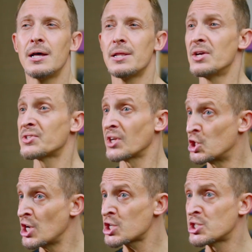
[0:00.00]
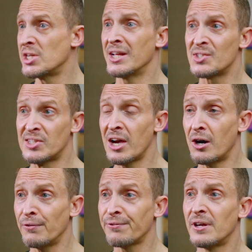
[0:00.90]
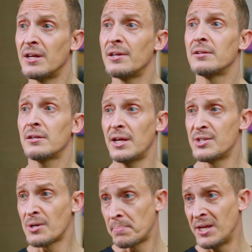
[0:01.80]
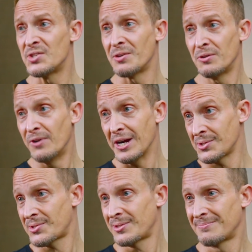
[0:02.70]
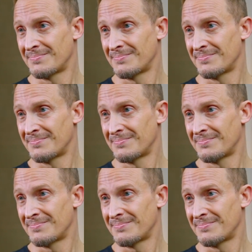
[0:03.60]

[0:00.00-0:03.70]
The suggestion itself is a piece of advice.